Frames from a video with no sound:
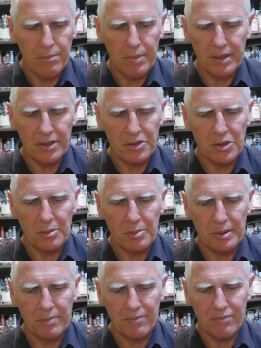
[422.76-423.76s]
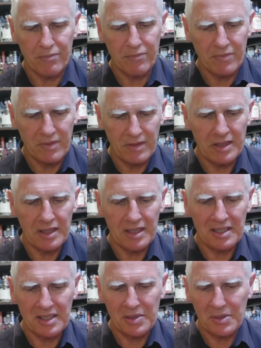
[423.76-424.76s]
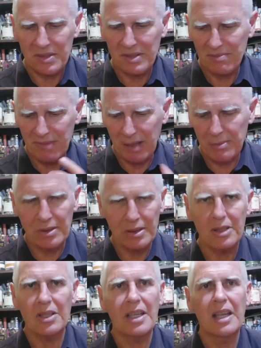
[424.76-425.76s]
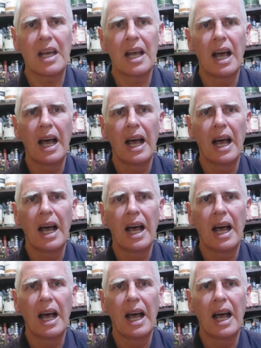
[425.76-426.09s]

Big on the juniper. The citrus, absolutely.